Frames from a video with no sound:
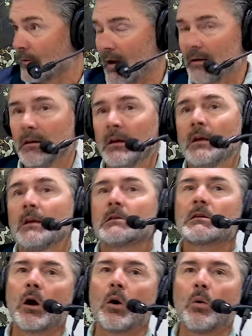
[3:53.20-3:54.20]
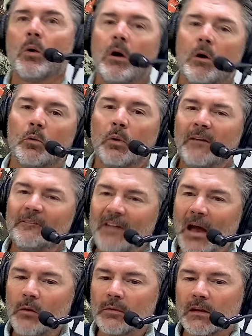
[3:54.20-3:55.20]
right. So we
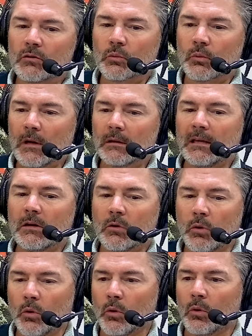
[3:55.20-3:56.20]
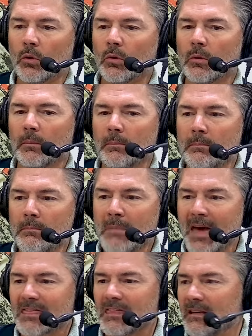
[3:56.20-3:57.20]
found these really cool
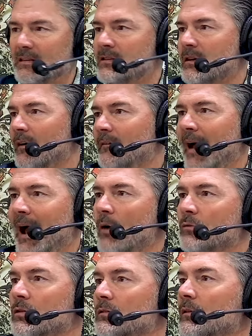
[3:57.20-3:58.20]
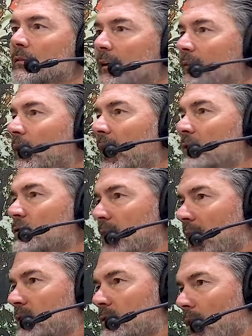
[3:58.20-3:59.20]
methods of how to deliver education